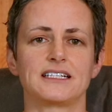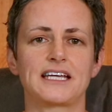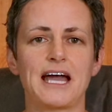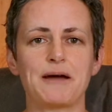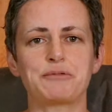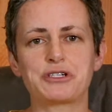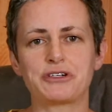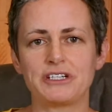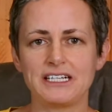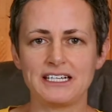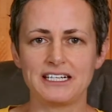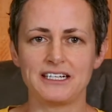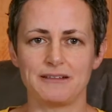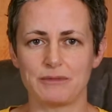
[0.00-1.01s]

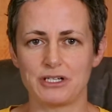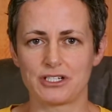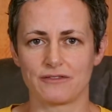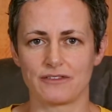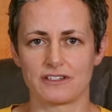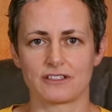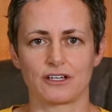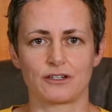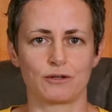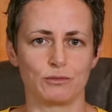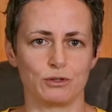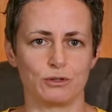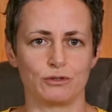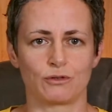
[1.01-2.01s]
Capturing an image of the sun or
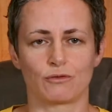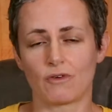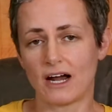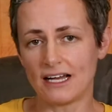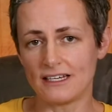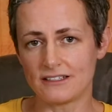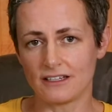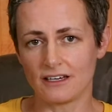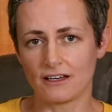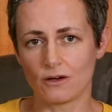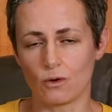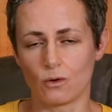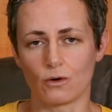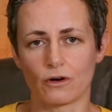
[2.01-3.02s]
moon
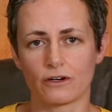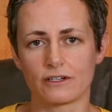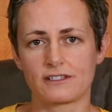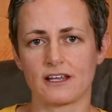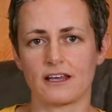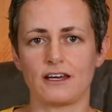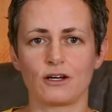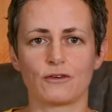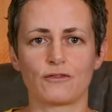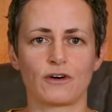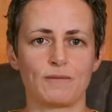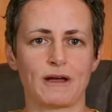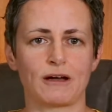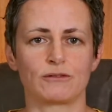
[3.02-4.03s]
rising or setting
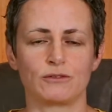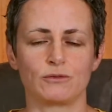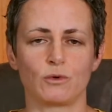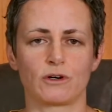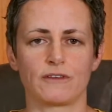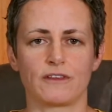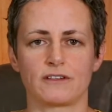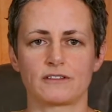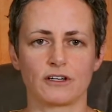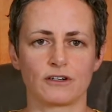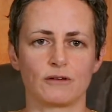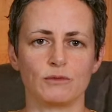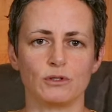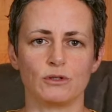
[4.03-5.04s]
over a mountain where the
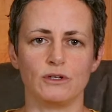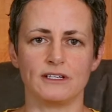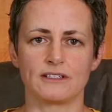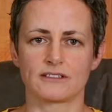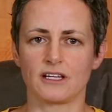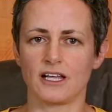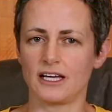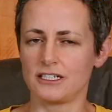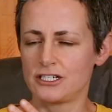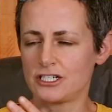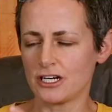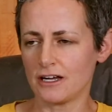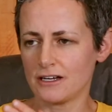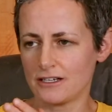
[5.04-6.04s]
sun or moon is aligned
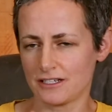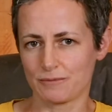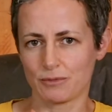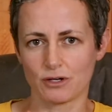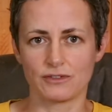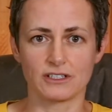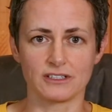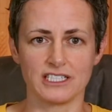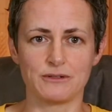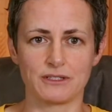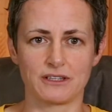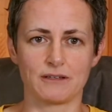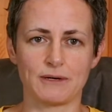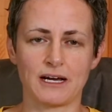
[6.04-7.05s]
just perfectly
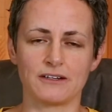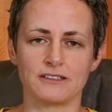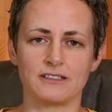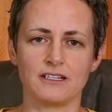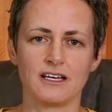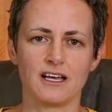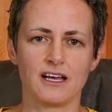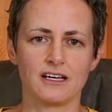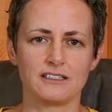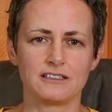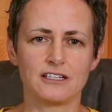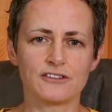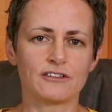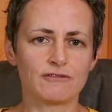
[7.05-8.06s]
with the mountain
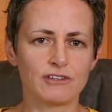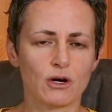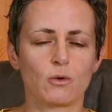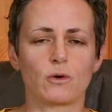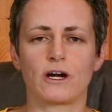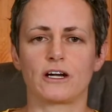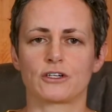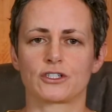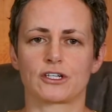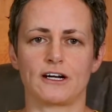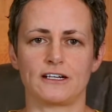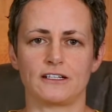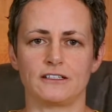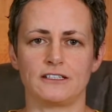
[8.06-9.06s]
doesn't require
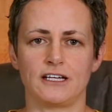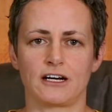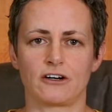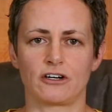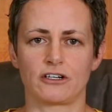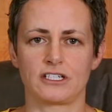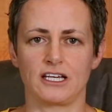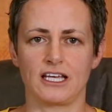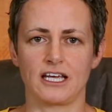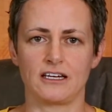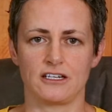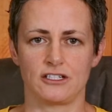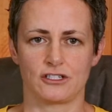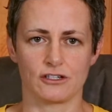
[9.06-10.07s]
trial and error to
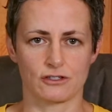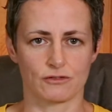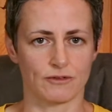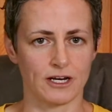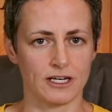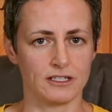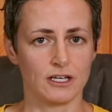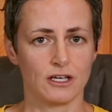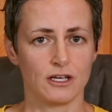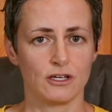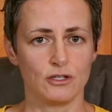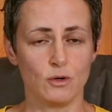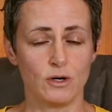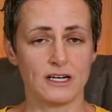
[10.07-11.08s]
get it just right.
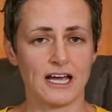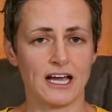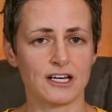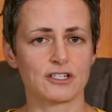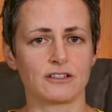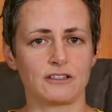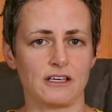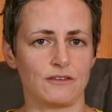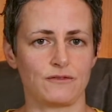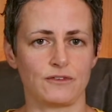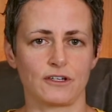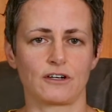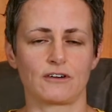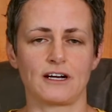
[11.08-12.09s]
You can actually
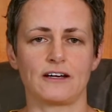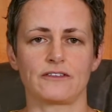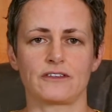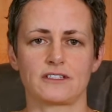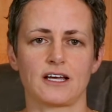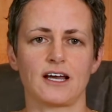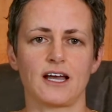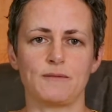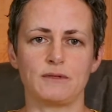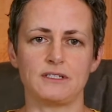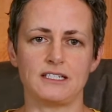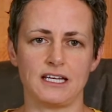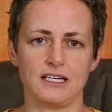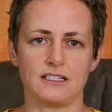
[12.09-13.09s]
figure out the time
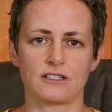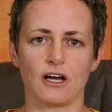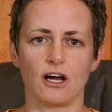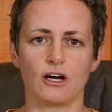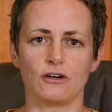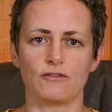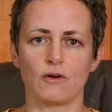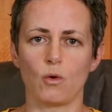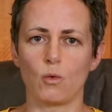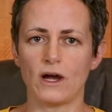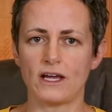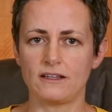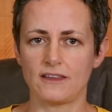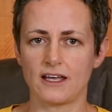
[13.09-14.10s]
and date of
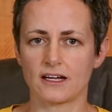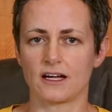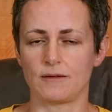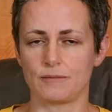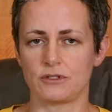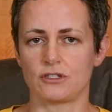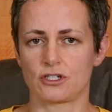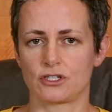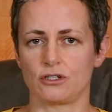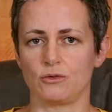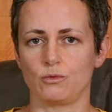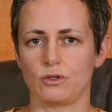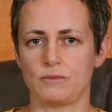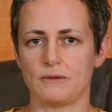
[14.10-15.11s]
when that
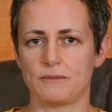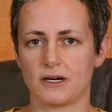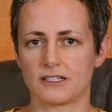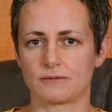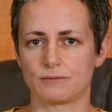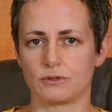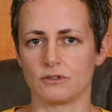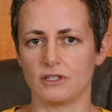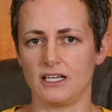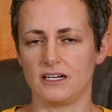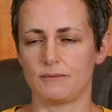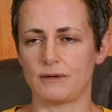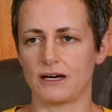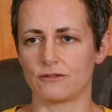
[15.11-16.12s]
composition would be possible
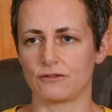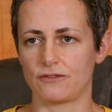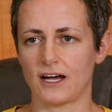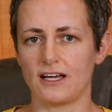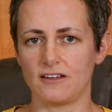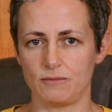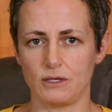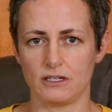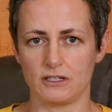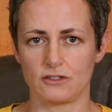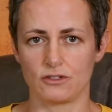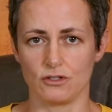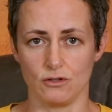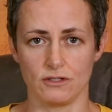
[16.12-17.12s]
in about 5
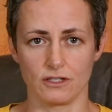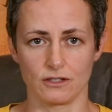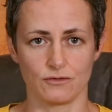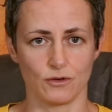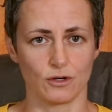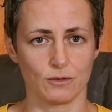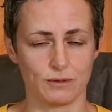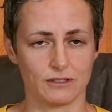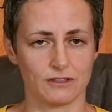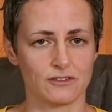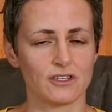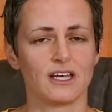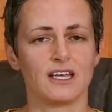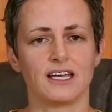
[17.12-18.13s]
minutes using
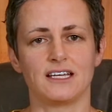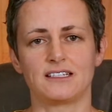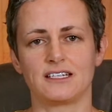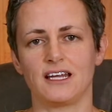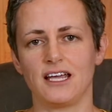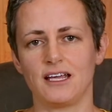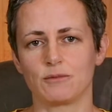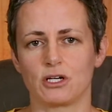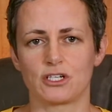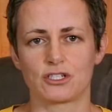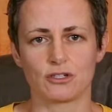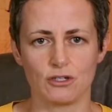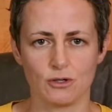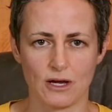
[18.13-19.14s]
PhotoPills, and today I'm going to
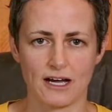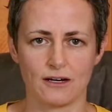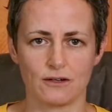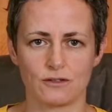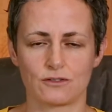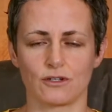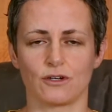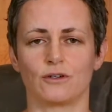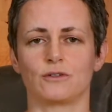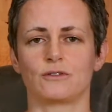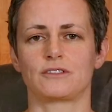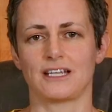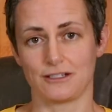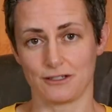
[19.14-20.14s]
show you how, so
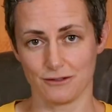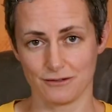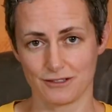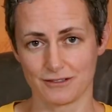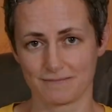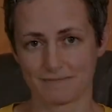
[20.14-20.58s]
stay tuned.